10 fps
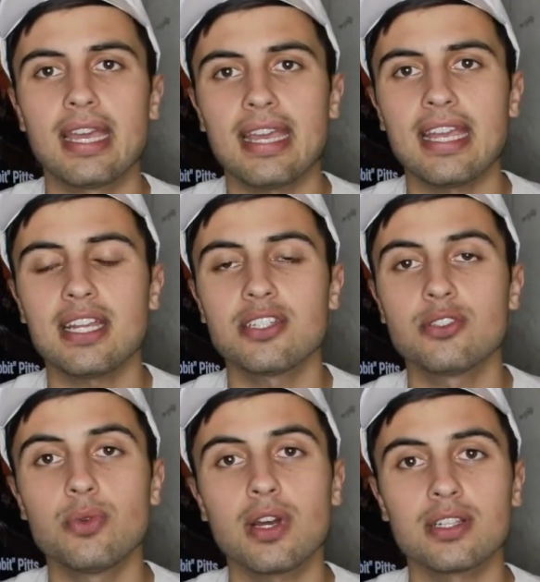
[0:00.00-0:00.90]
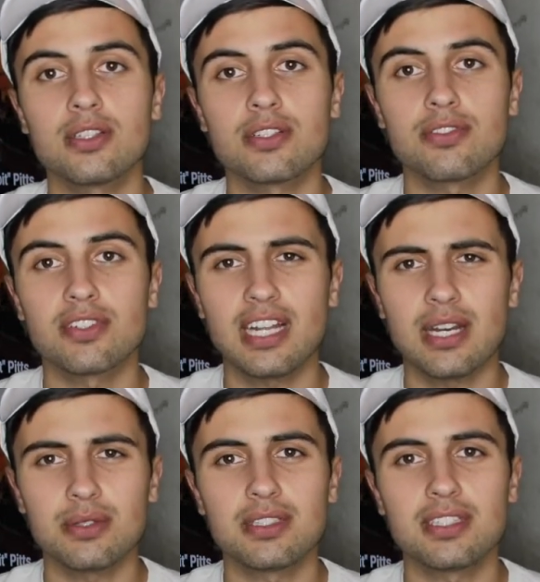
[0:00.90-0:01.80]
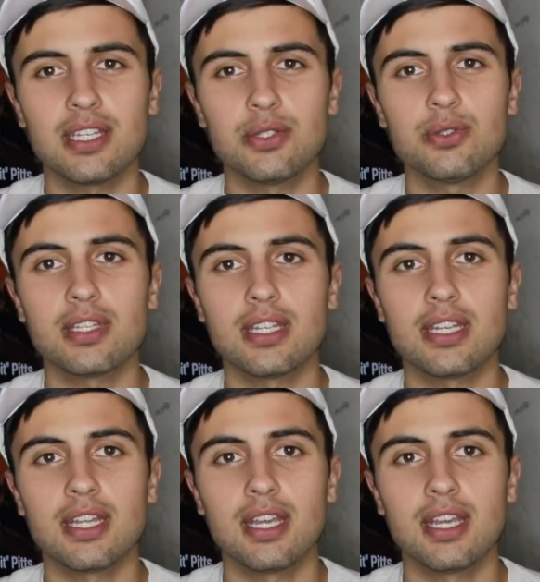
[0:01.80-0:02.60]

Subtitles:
and you want to look for an outlet that you can